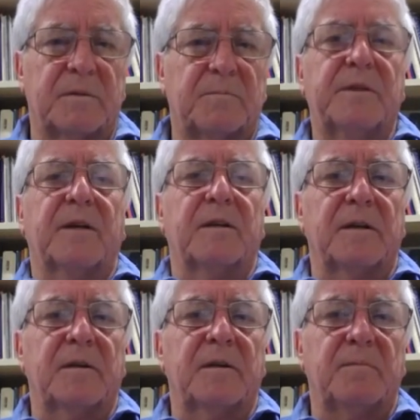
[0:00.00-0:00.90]

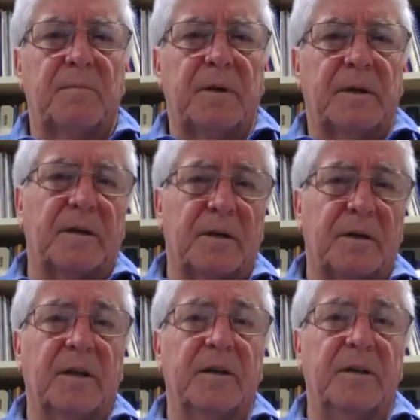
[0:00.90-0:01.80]
particularly uh,
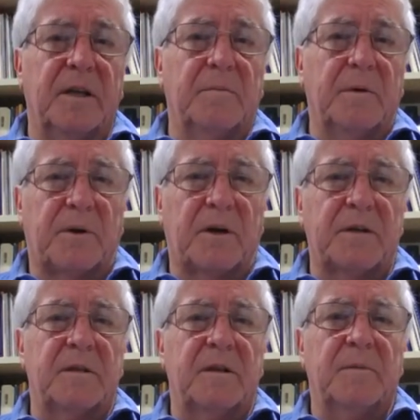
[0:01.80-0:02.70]
neodymium and
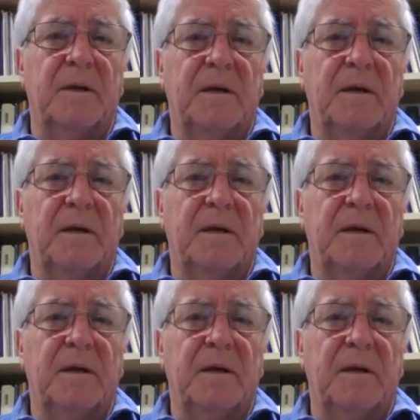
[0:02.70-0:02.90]
praseodymium,